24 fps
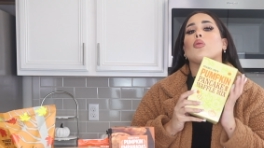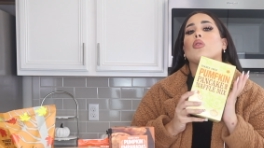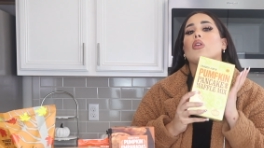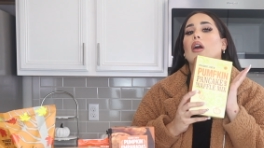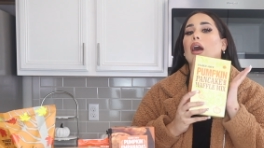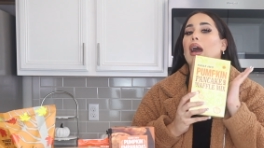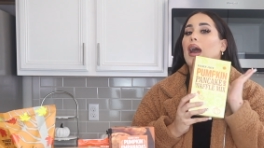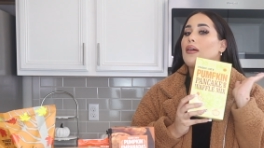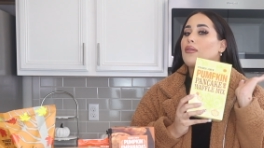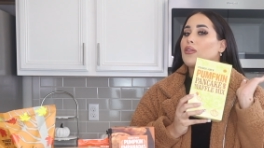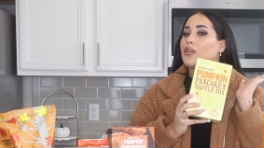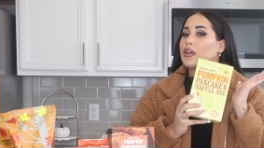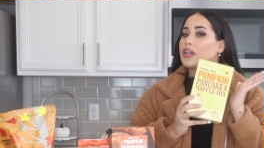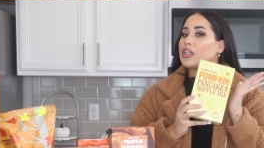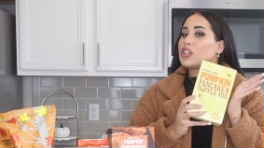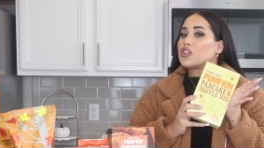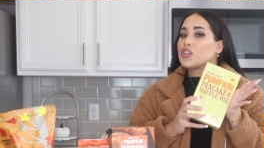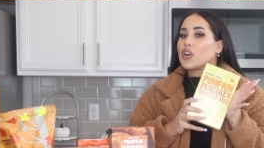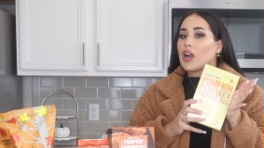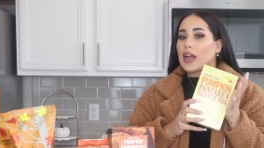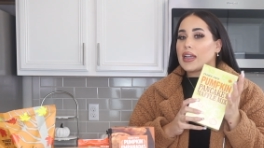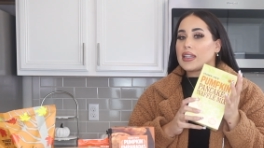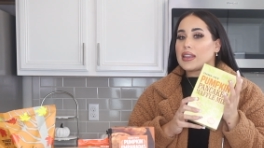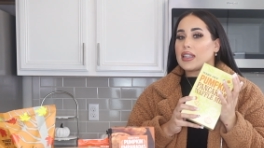will have already
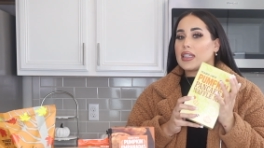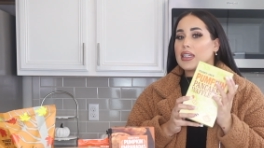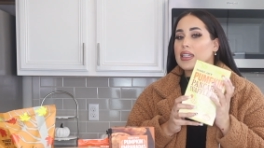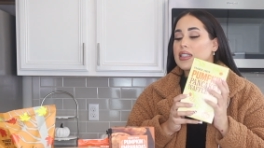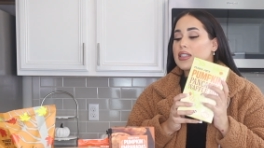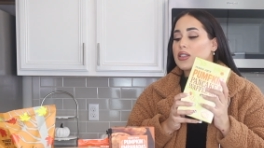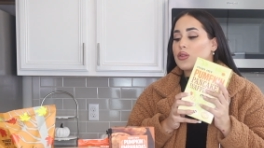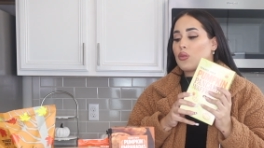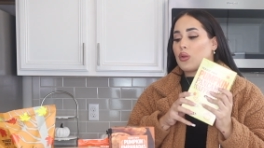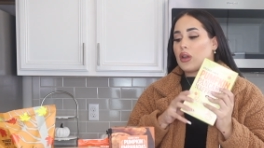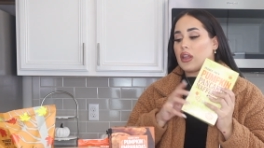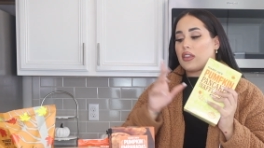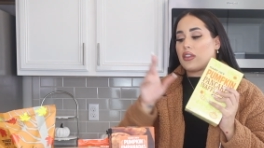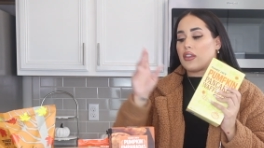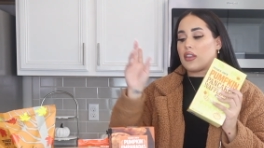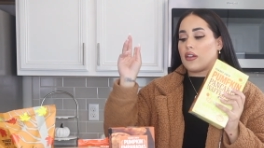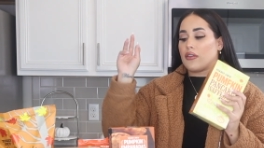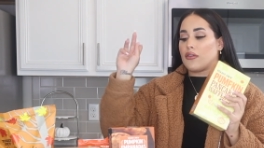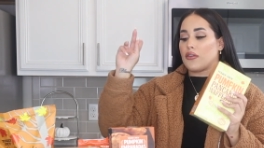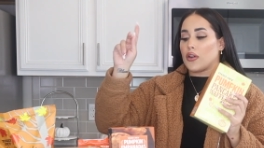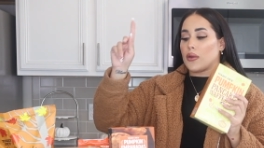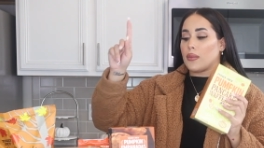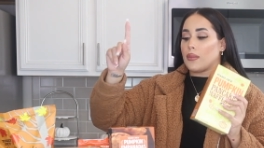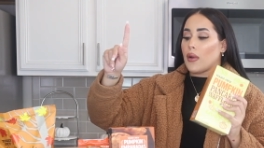tried this with the
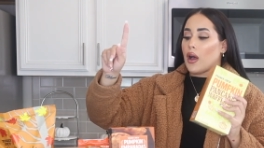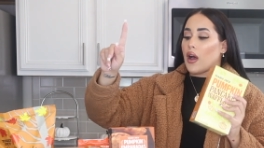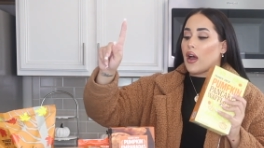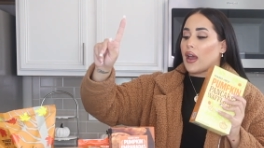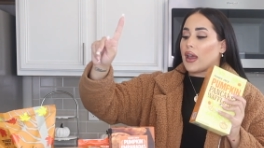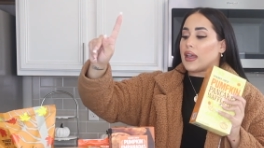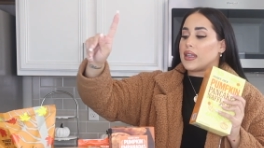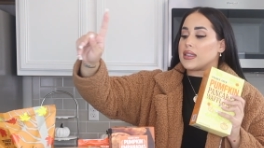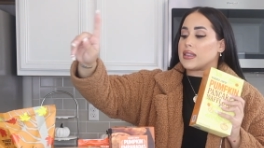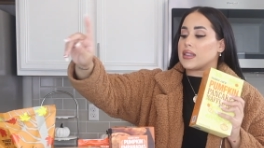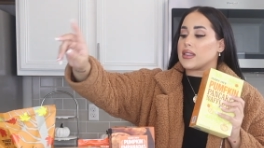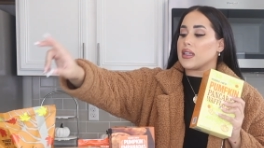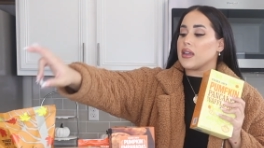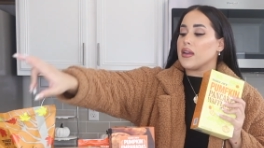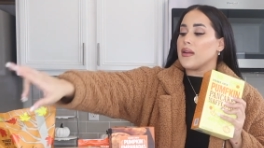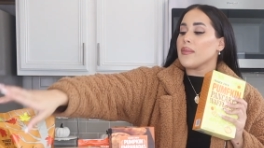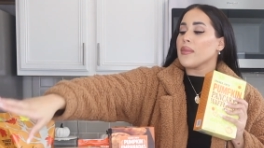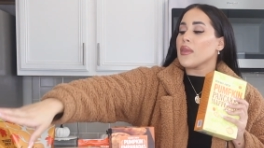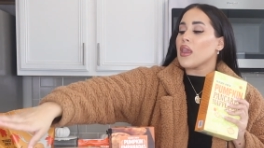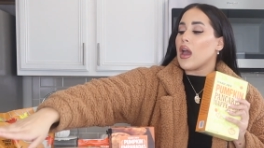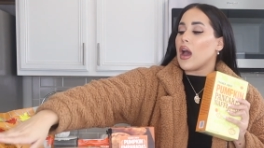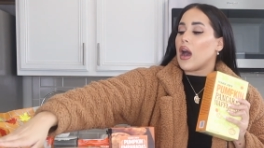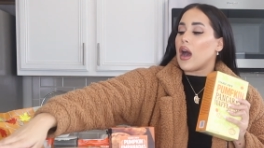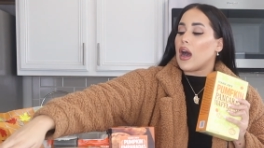Vermont
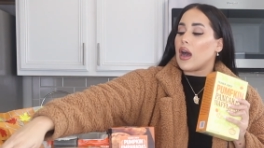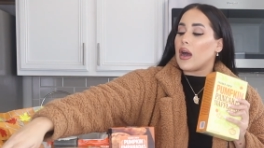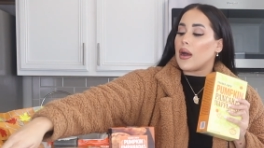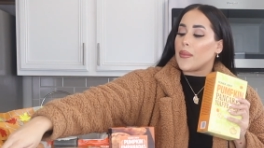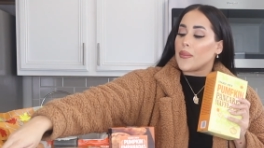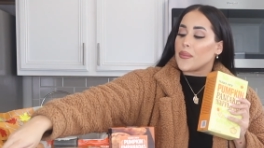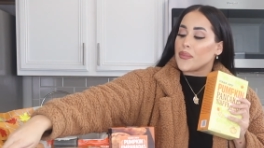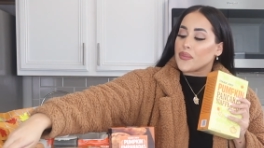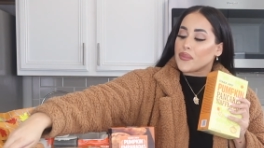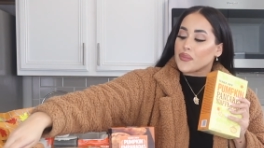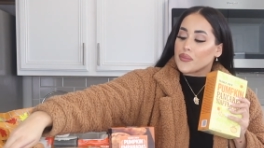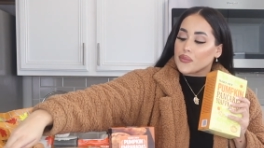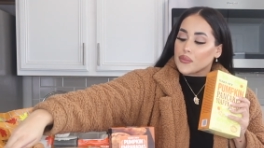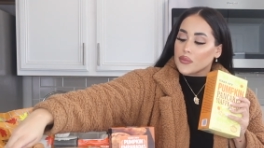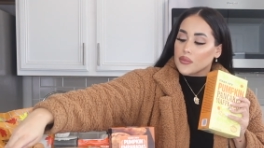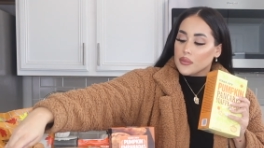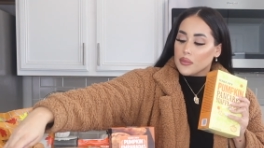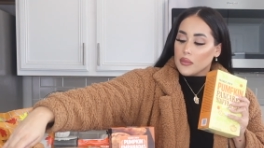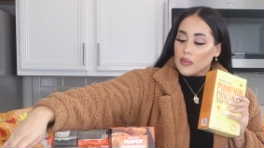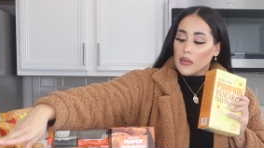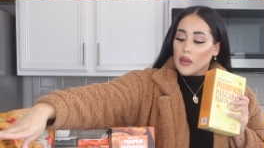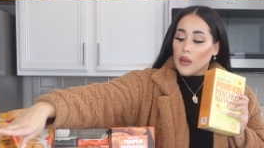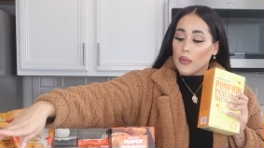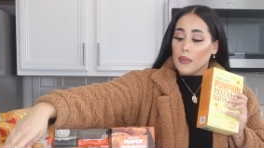um,
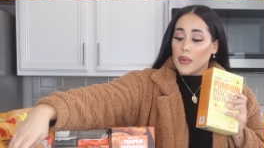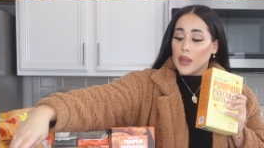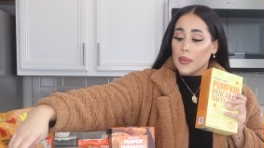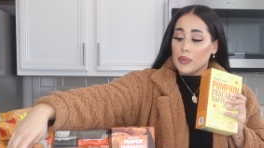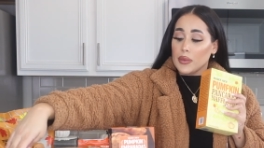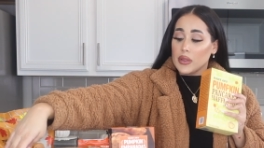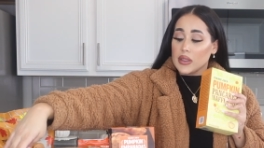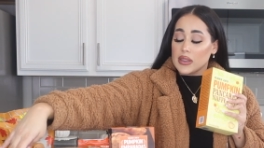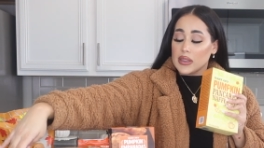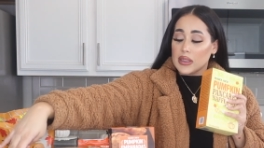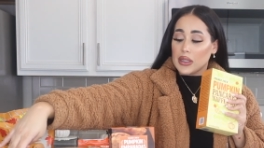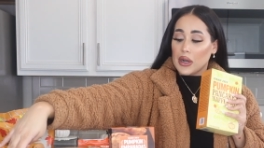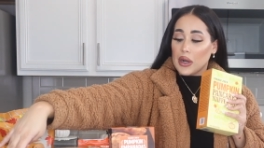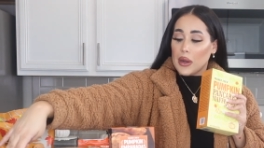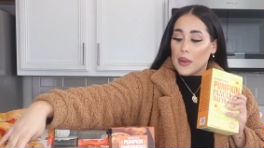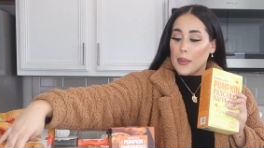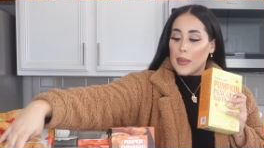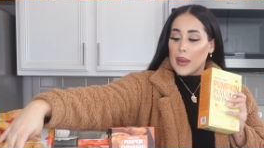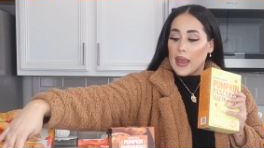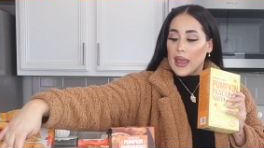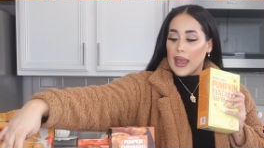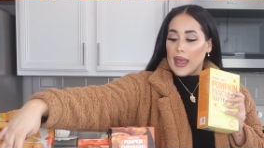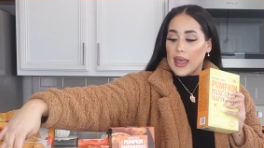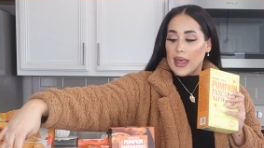maple
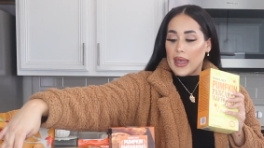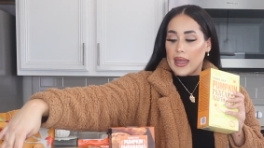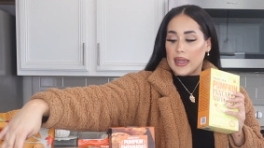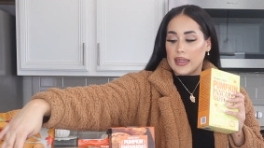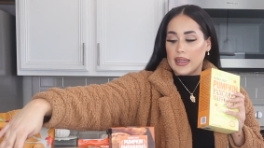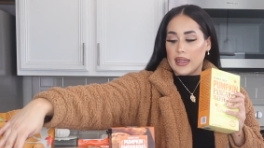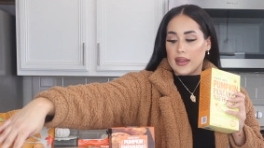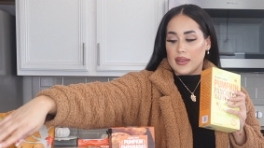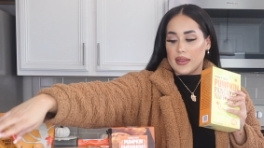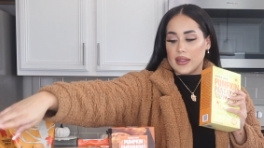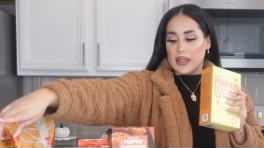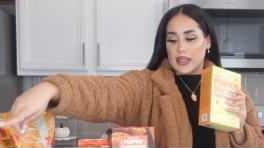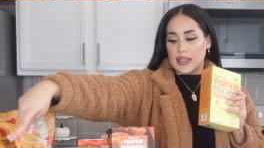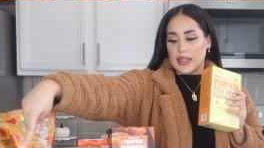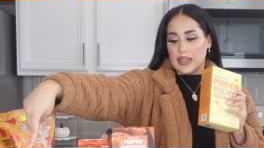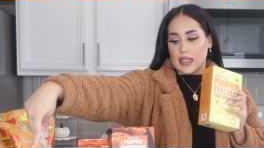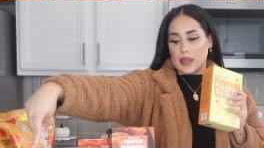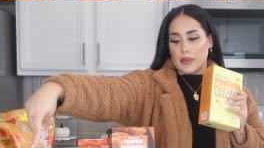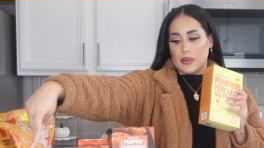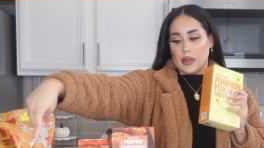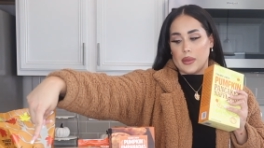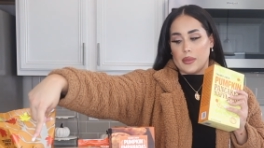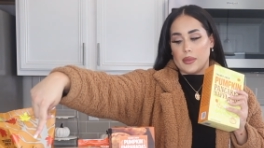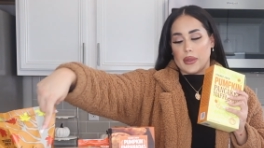syrup and the
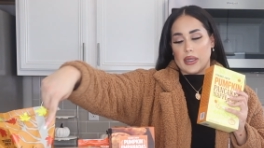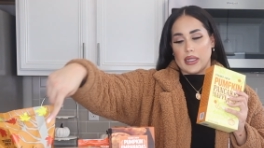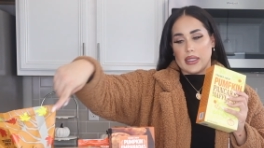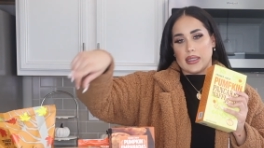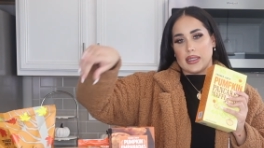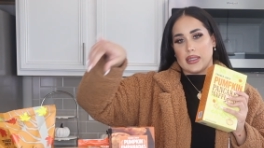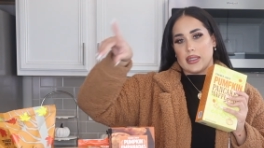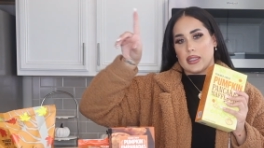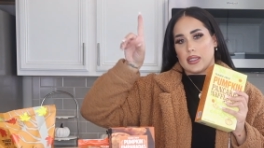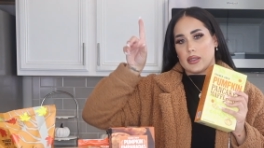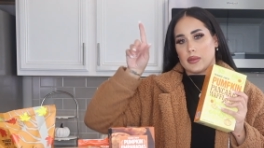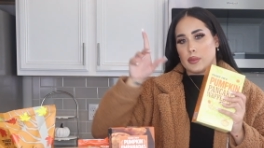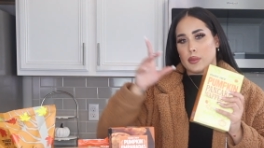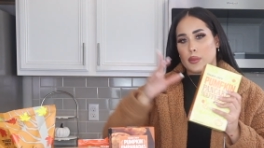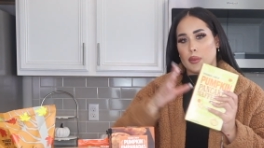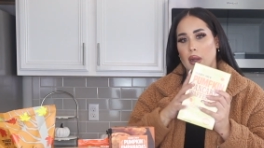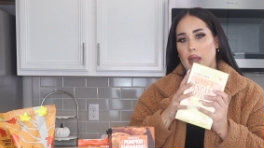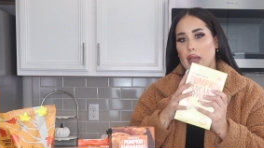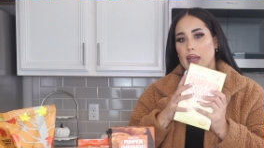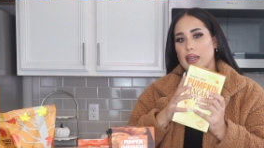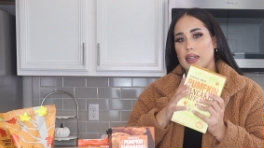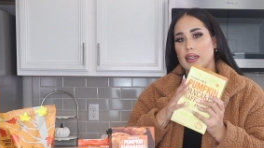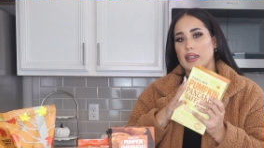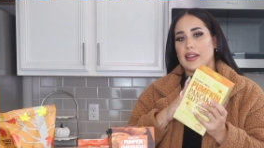cinnamon bun
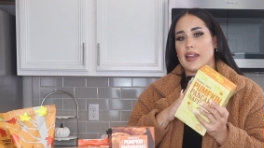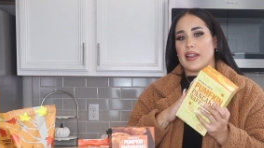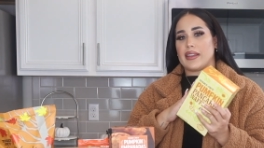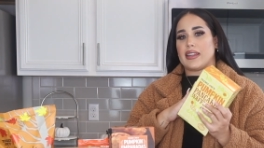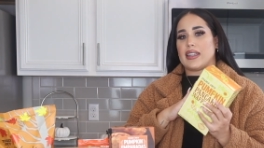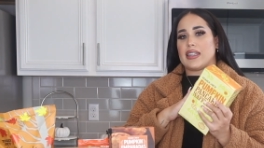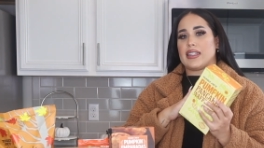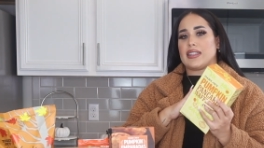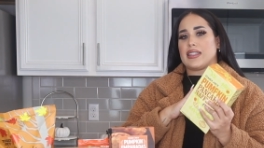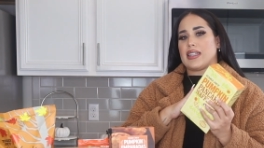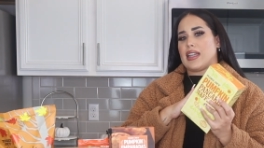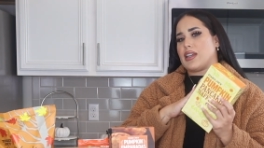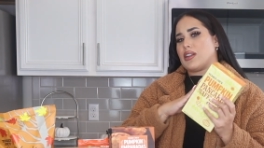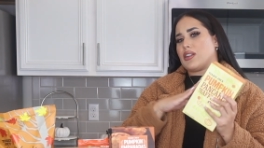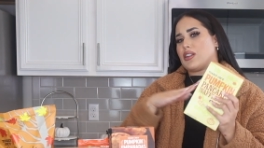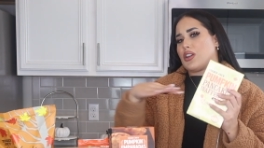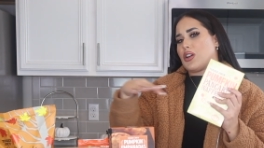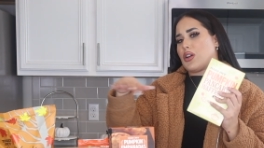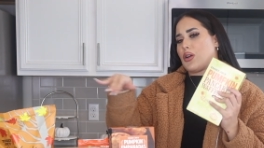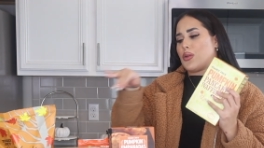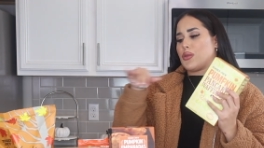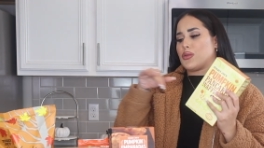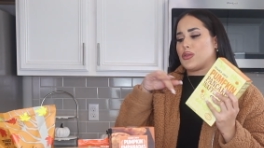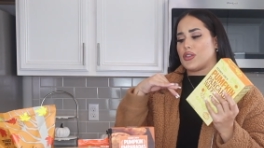spread that they said
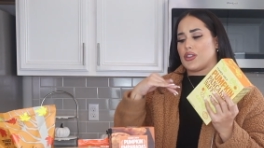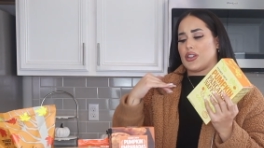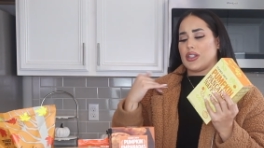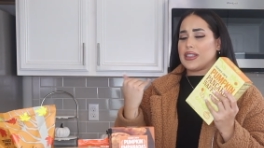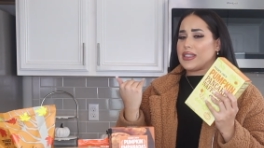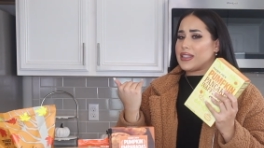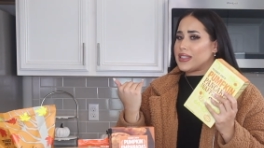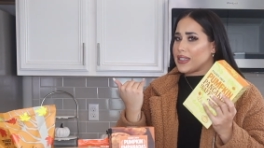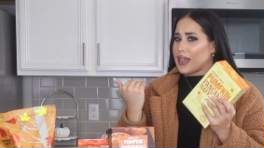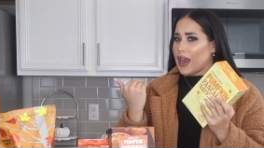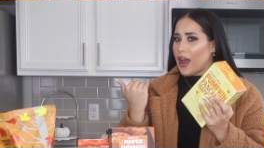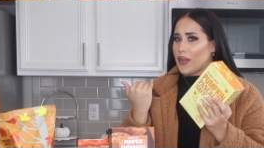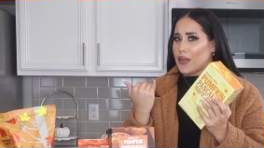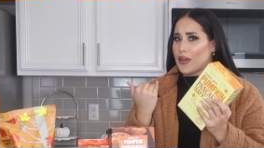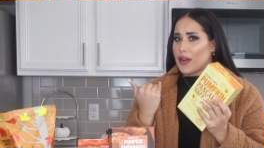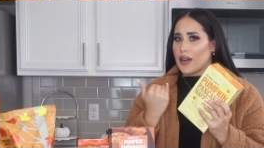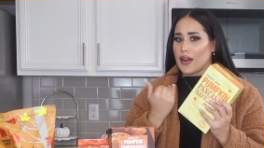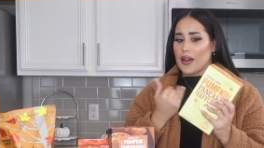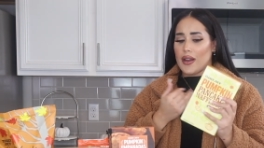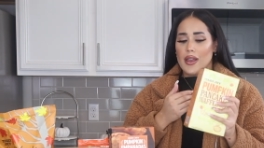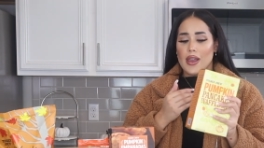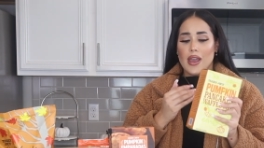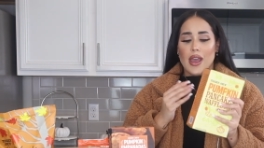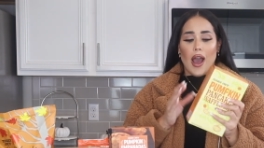goes good
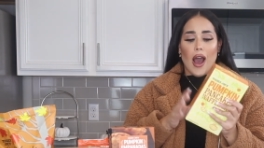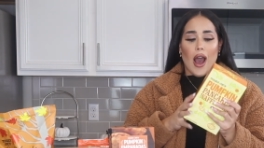together.